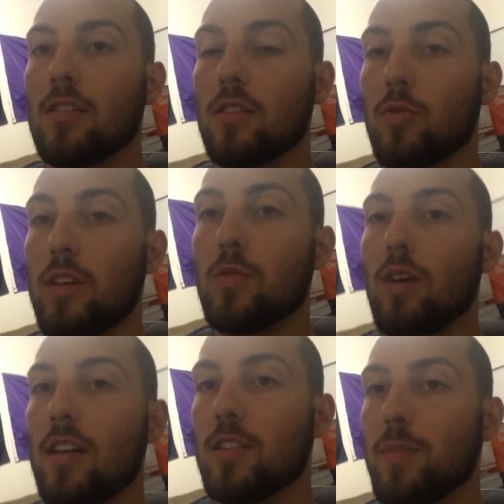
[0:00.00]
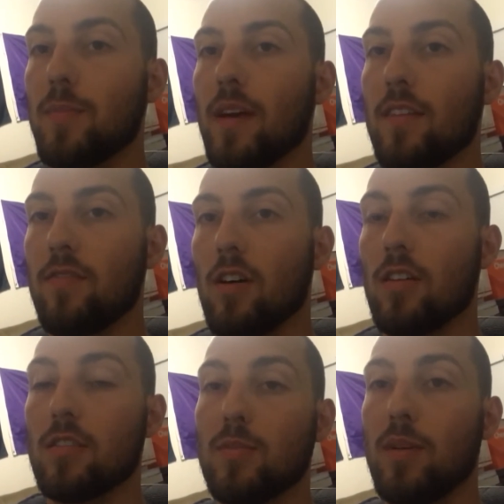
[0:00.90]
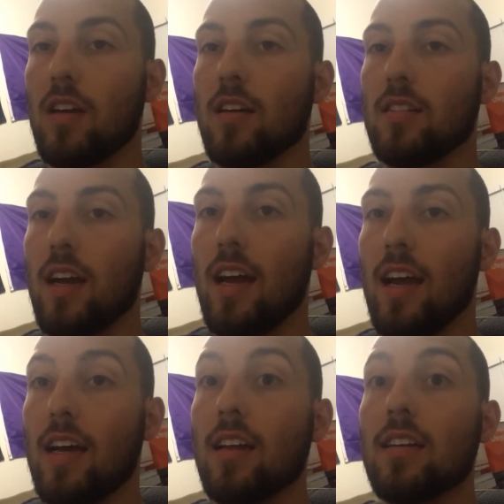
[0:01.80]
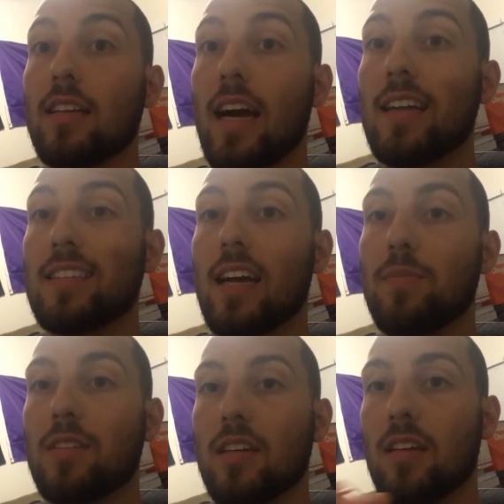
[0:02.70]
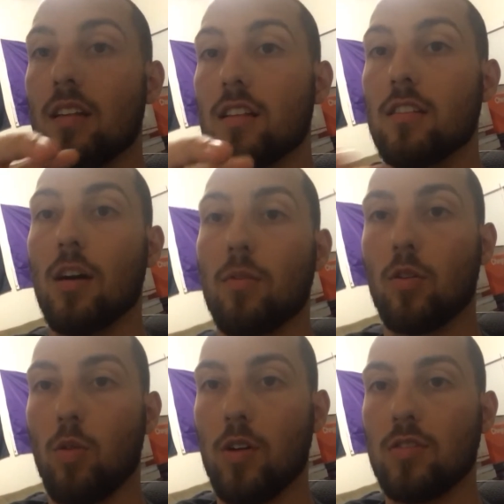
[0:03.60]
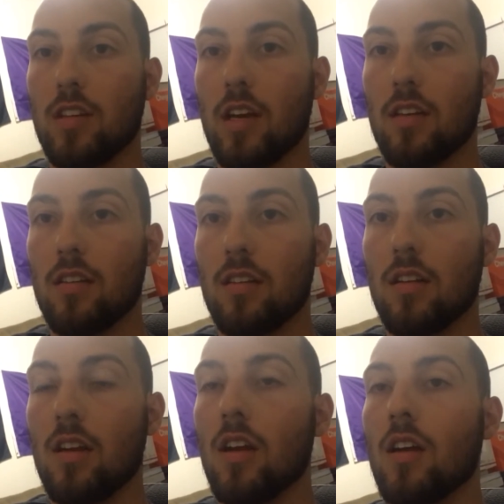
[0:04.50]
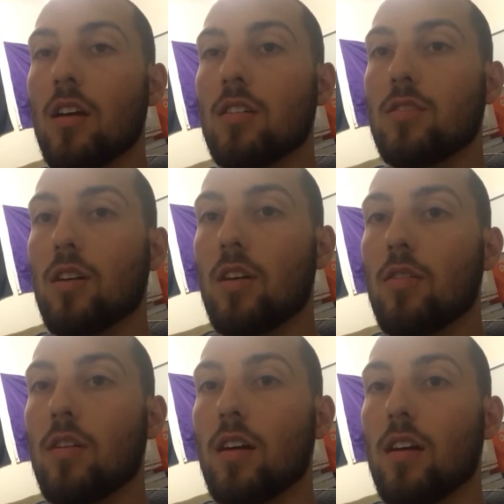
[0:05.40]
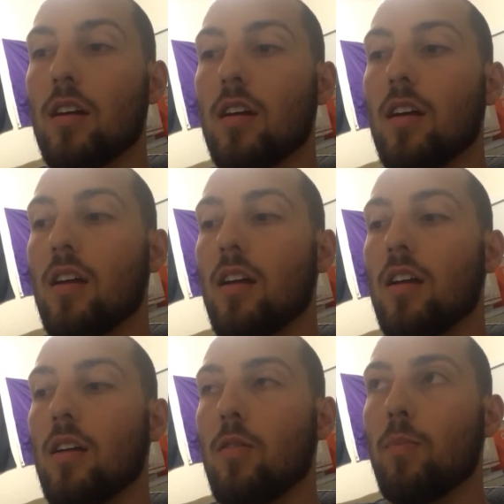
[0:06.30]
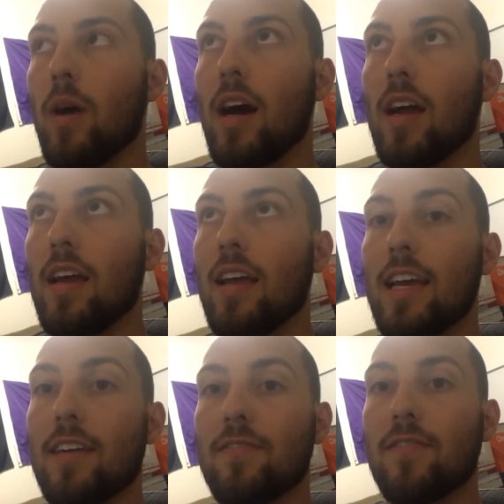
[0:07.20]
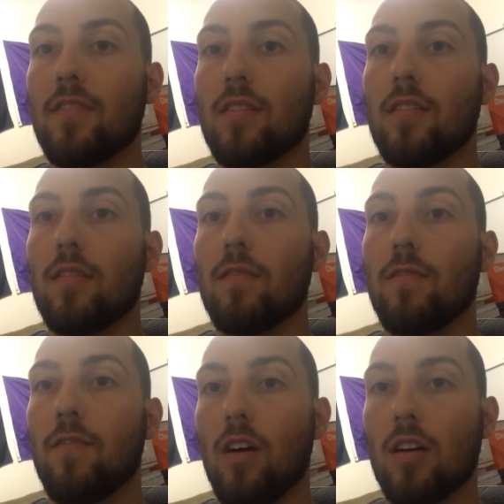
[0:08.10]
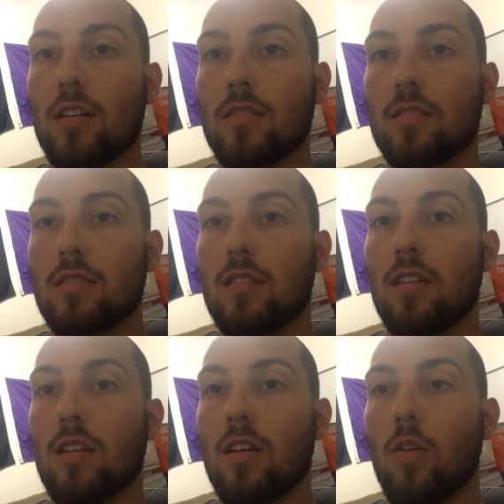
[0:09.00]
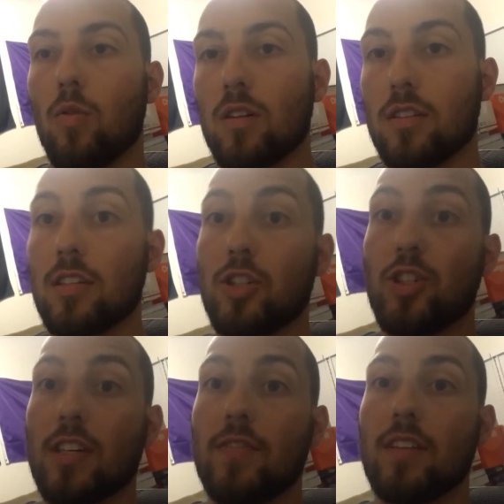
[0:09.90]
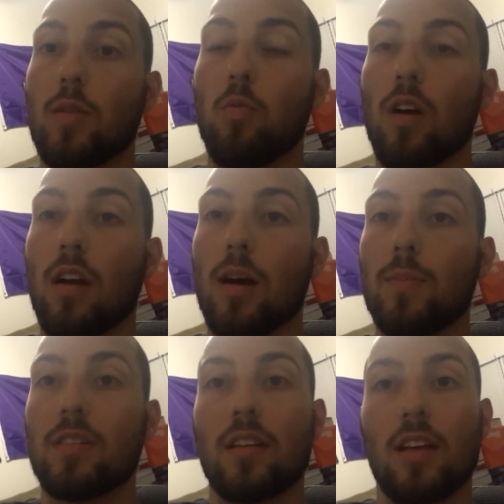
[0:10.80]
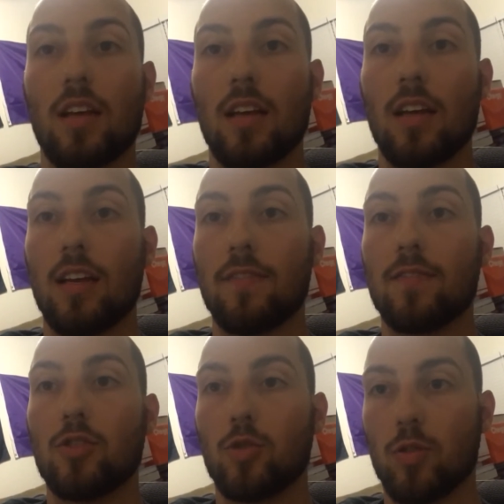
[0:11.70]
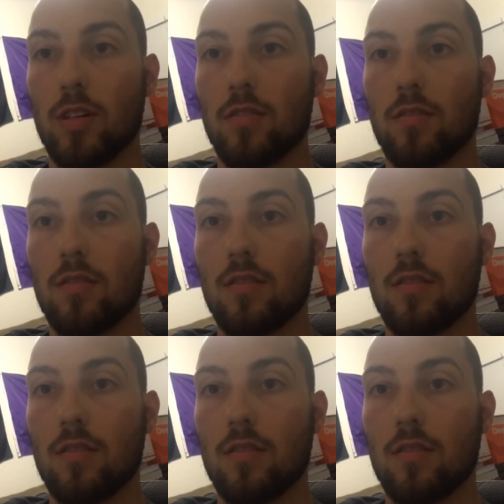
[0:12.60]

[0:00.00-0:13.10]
So the reason why it spit back false is because I had not typed in the double quotes yet. So my if false was shifted one up to the if true.